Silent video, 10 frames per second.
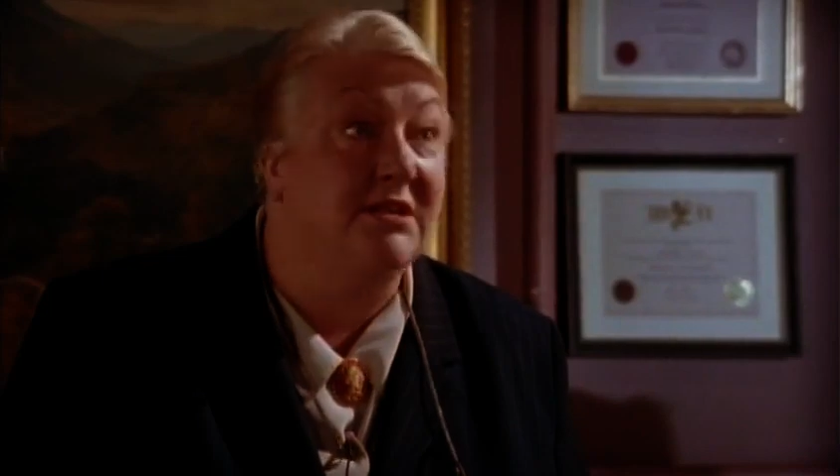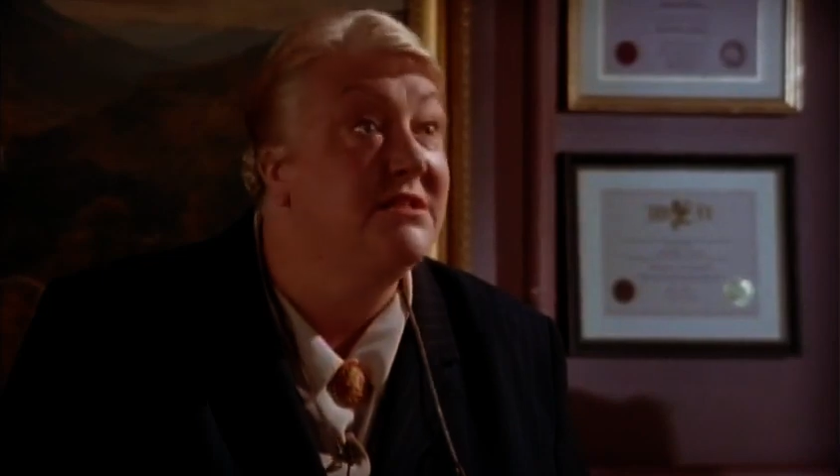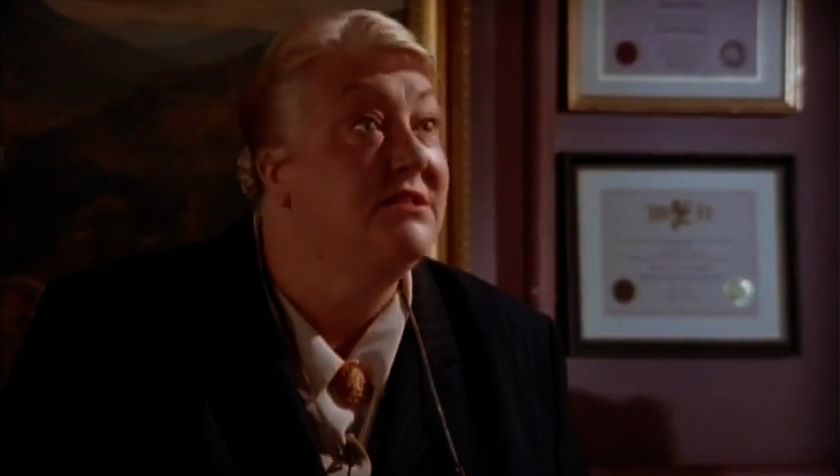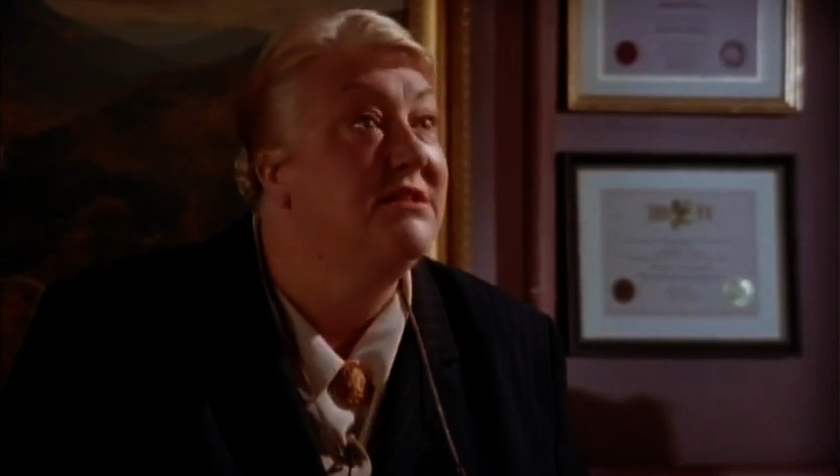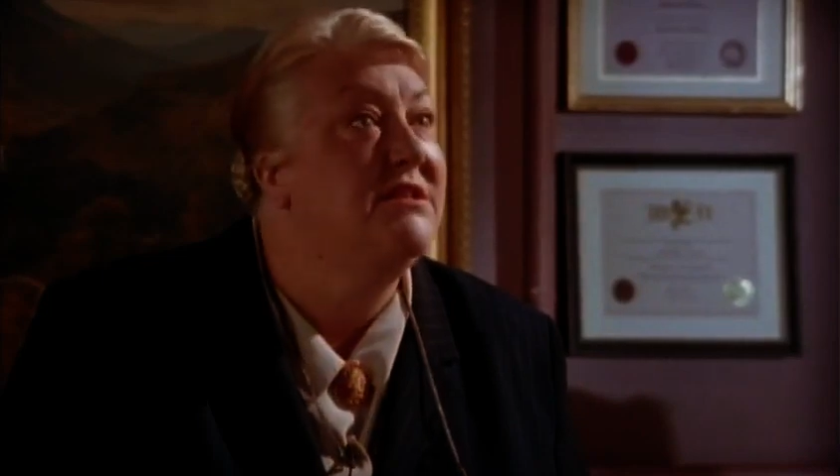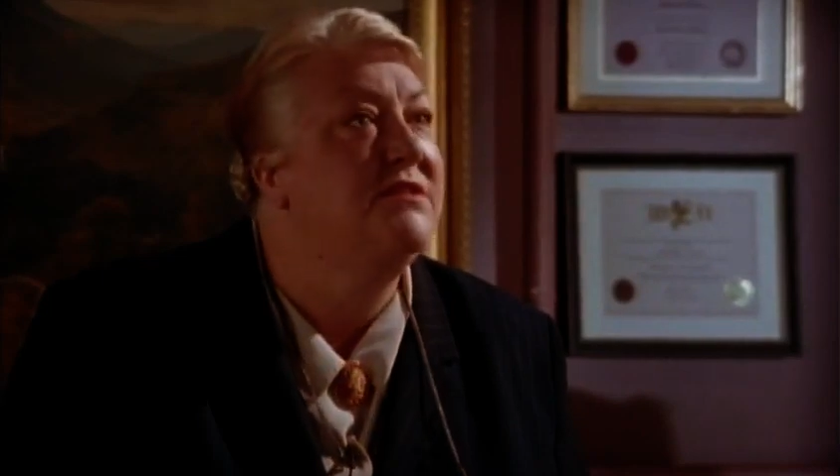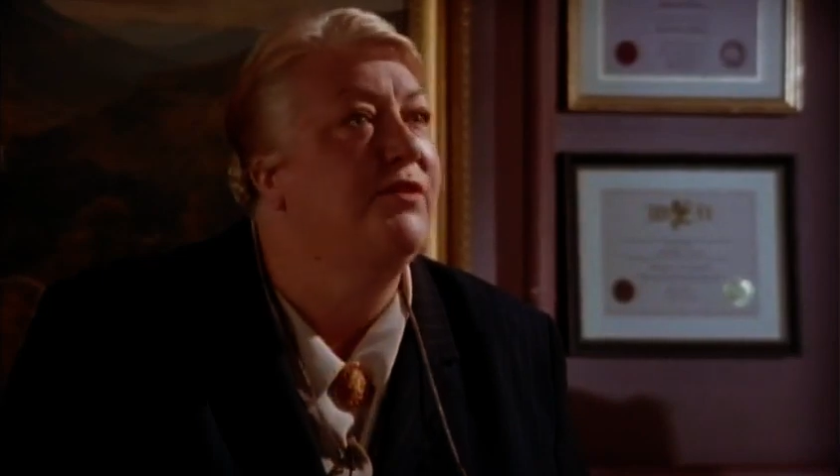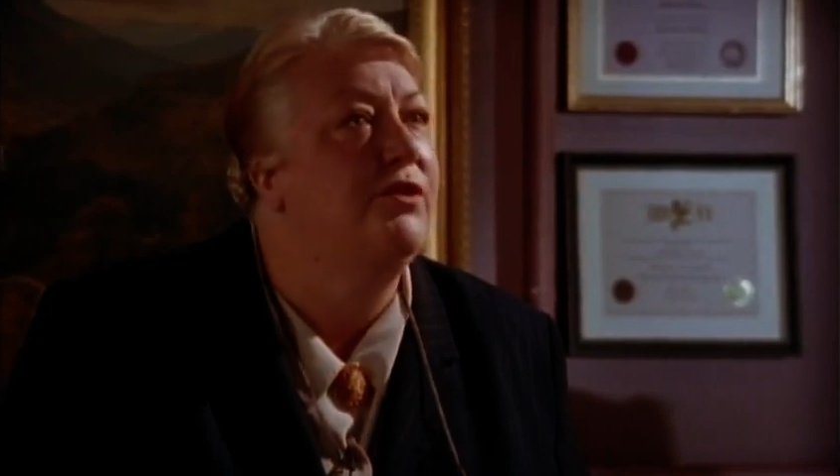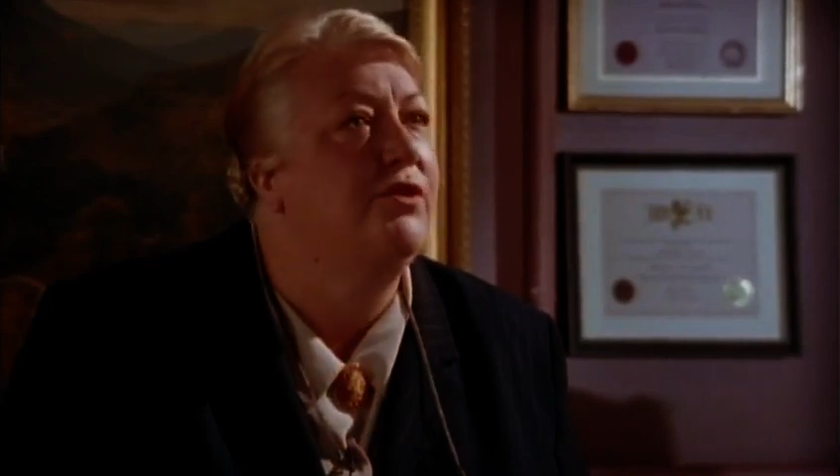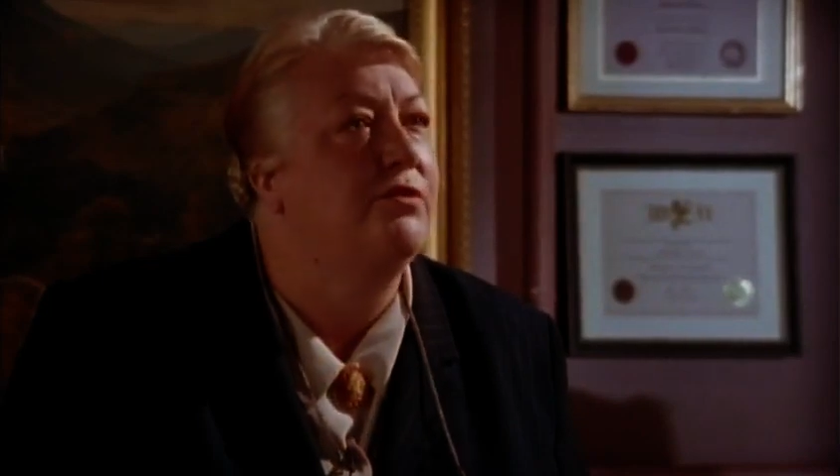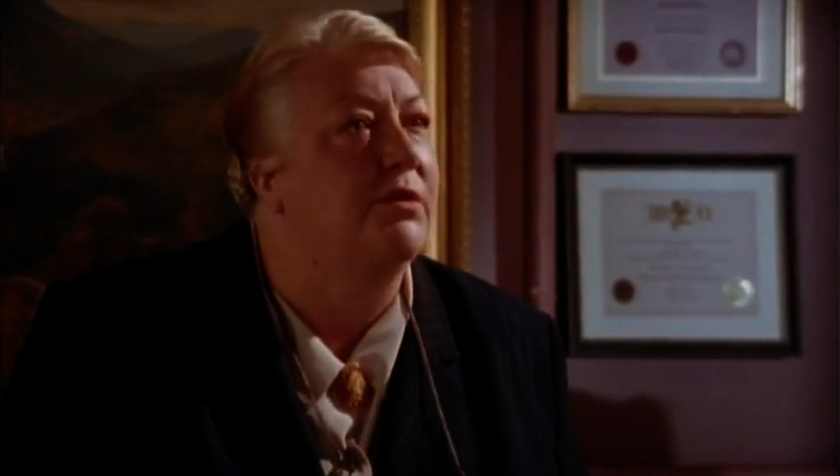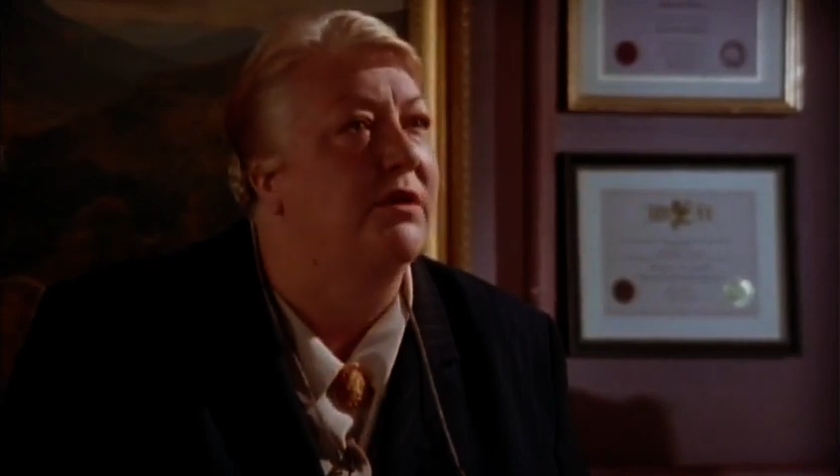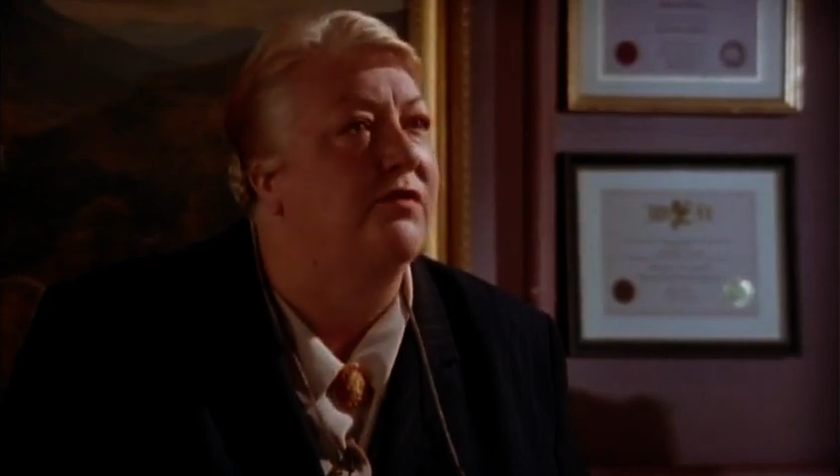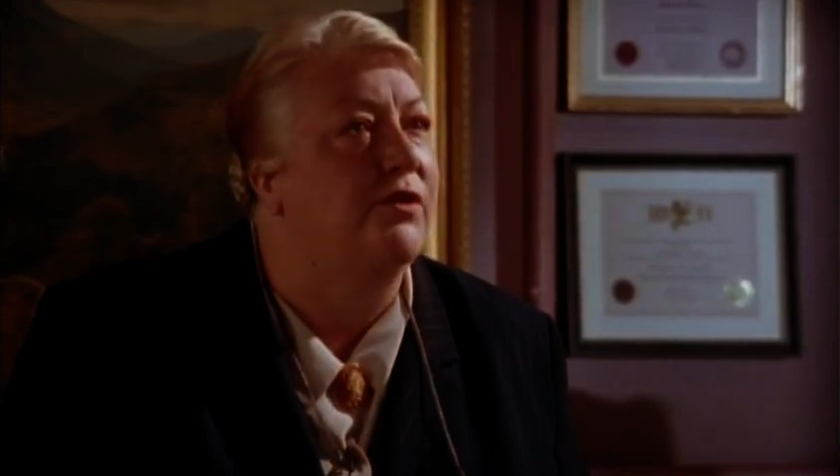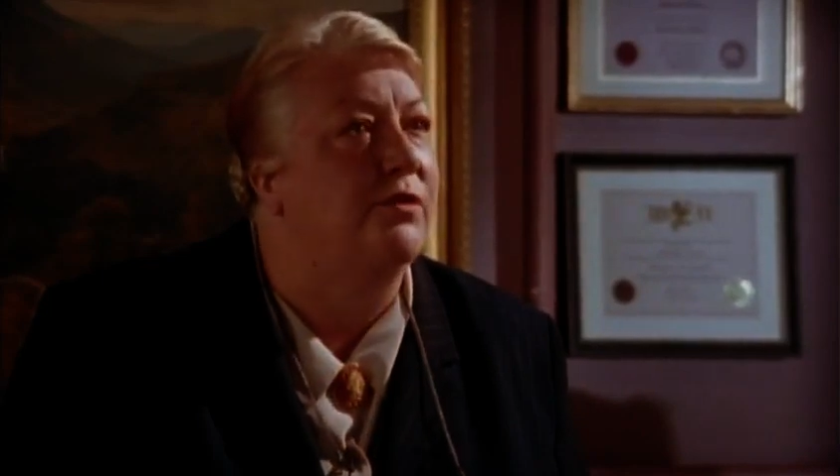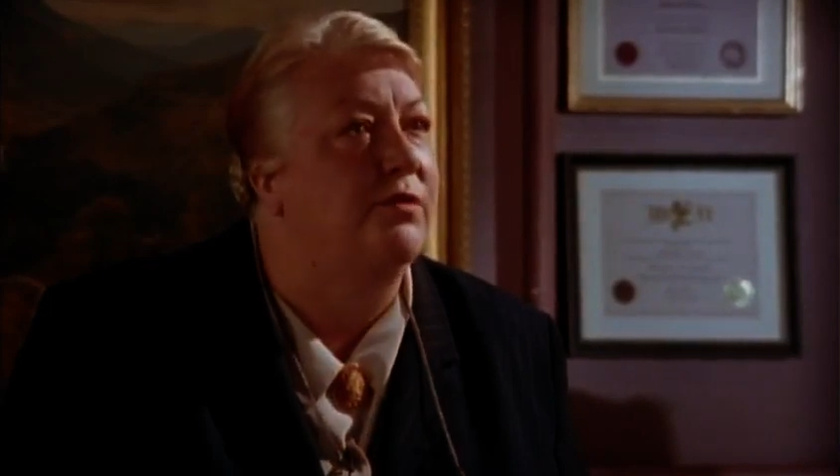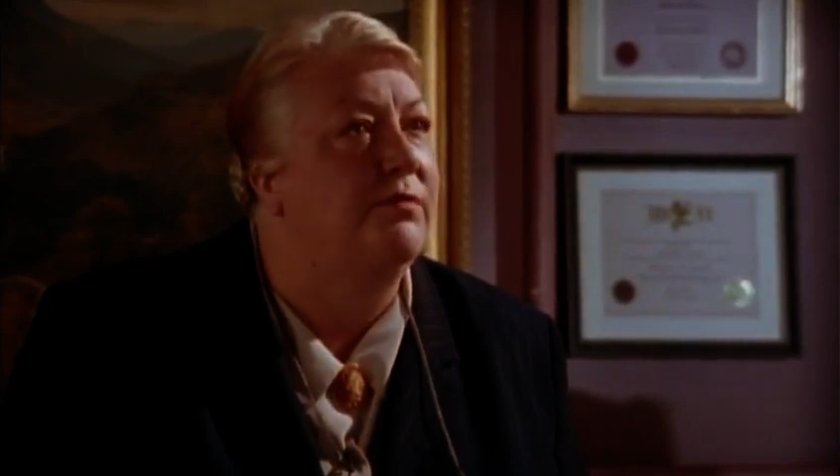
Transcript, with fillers: this is for the three of you,